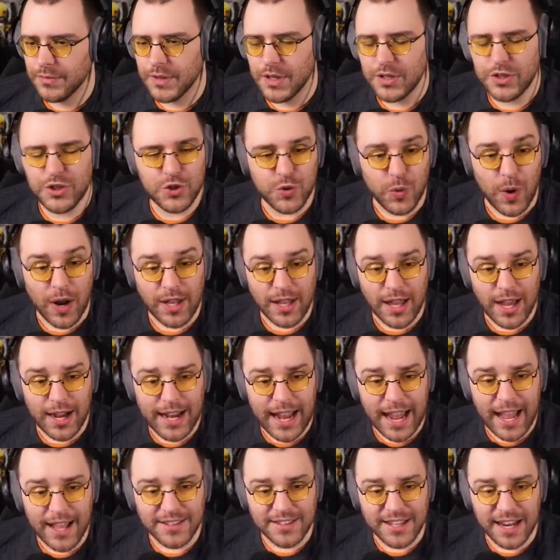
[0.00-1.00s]

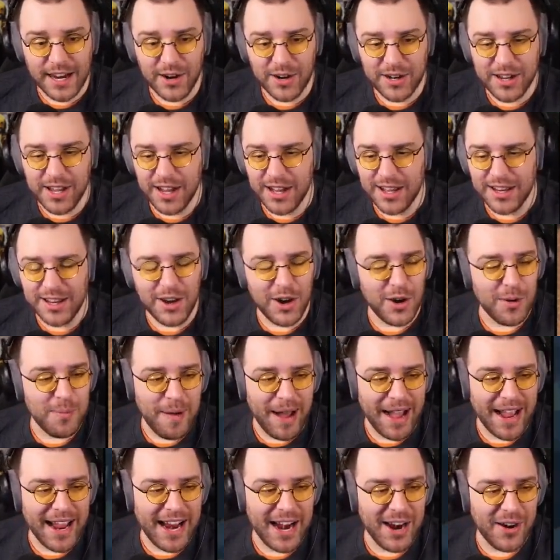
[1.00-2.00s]
Strellock-ass haircut? Oh,
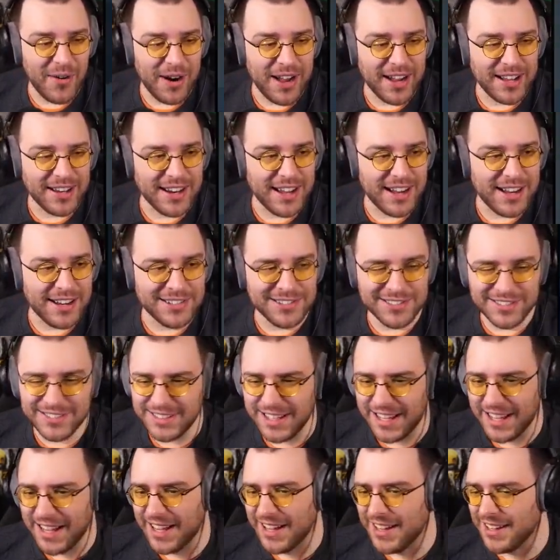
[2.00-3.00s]
my hair right now?
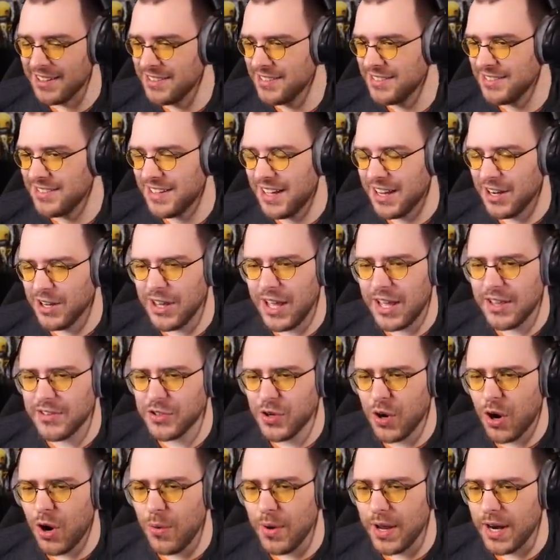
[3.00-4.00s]
Yeah. It's
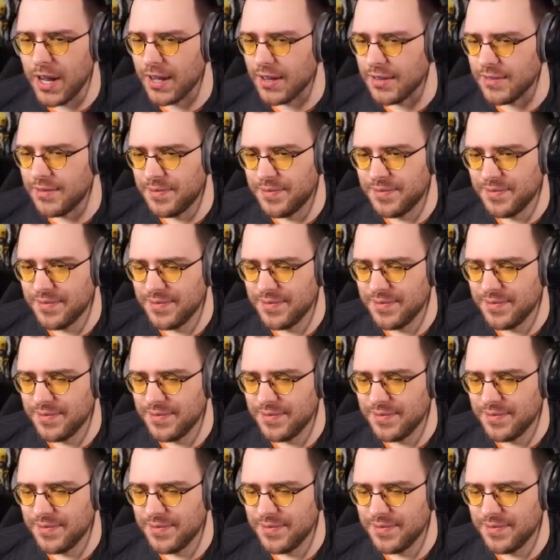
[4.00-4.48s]
growing in.